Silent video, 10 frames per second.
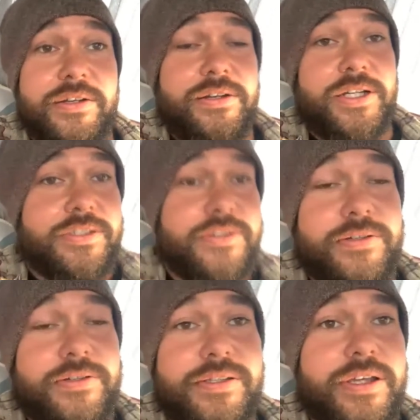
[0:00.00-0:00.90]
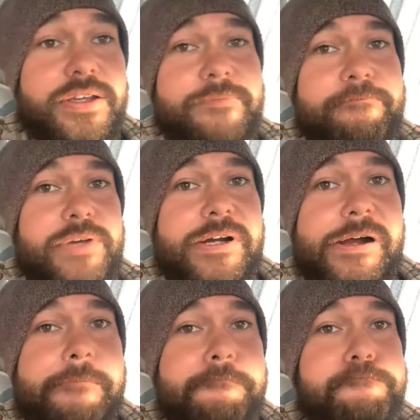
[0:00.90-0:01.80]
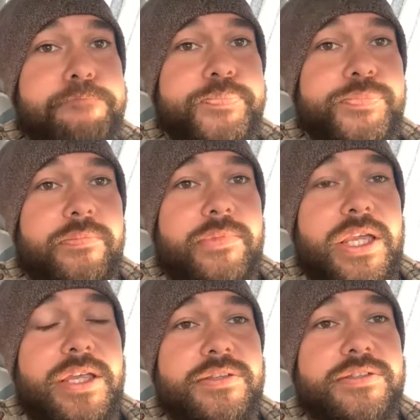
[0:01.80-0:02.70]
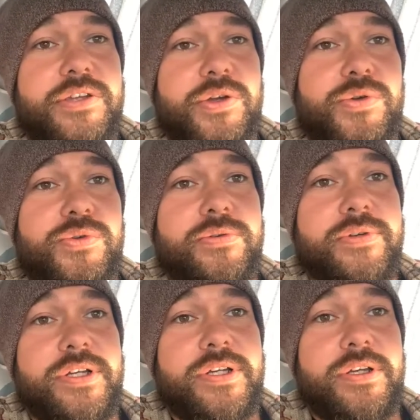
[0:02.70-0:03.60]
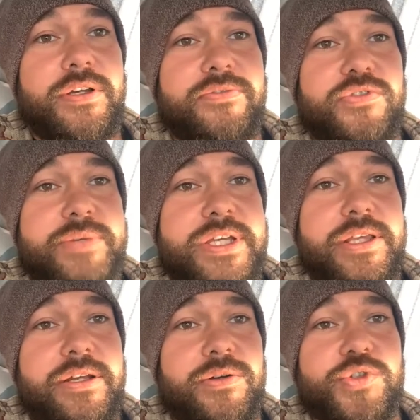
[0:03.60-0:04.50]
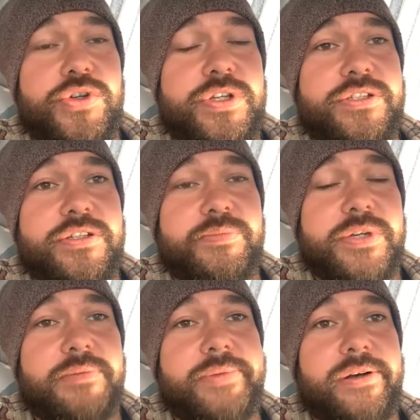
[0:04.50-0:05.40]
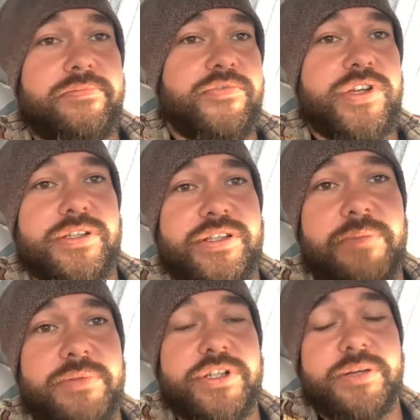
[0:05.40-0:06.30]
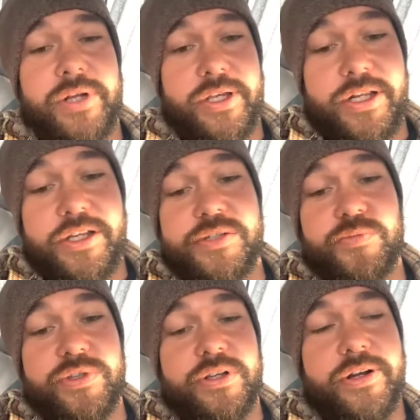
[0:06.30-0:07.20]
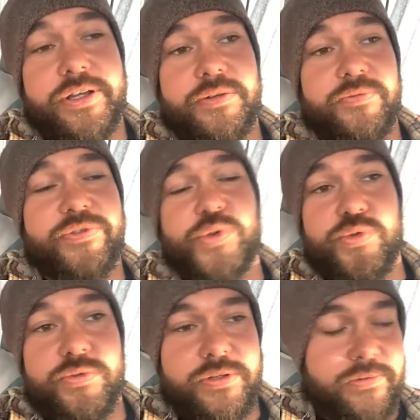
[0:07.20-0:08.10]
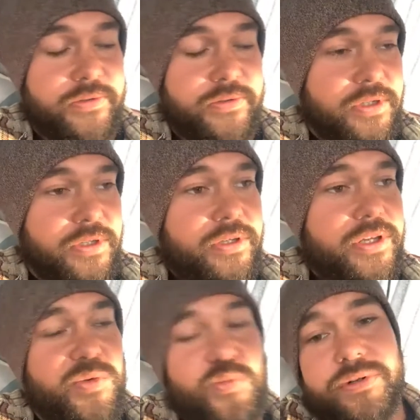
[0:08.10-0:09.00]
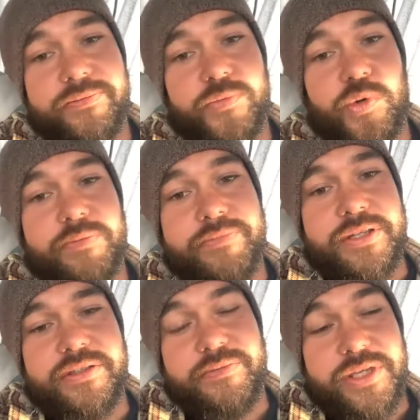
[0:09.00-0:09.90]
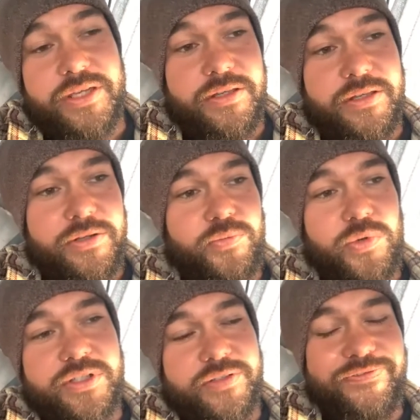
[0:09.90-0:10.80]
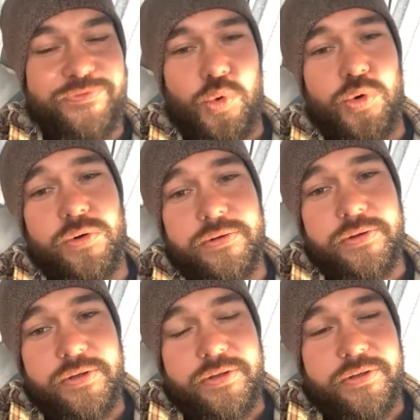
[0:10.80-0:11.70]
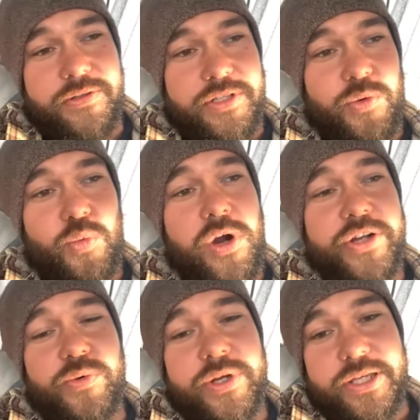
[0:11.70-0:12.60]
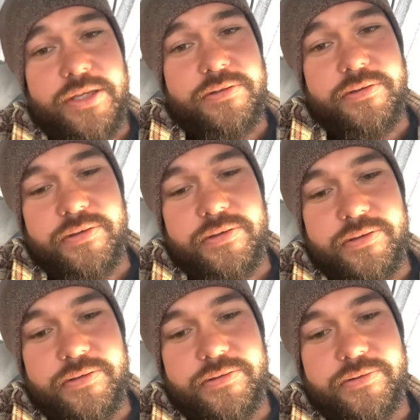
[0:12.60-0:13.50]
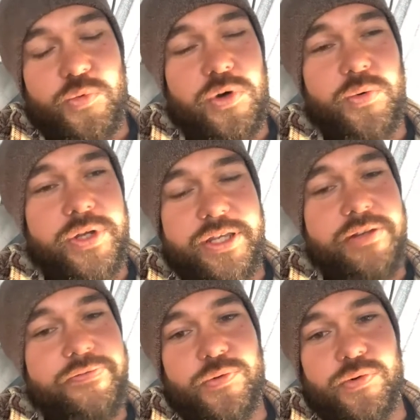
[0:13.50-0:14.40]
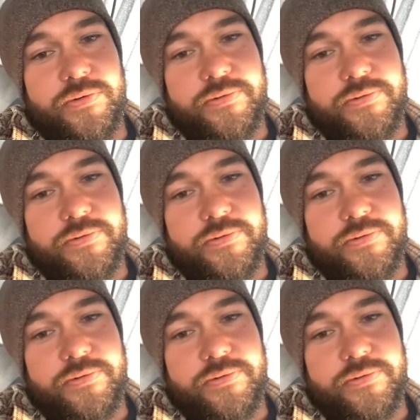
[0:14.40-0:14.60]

I guess you could say. And so for me, that whole journey's just been about reestablishing my connection with clay and food and what it means to me. You know, what is it for? You know, why do I eat? What do I eat for?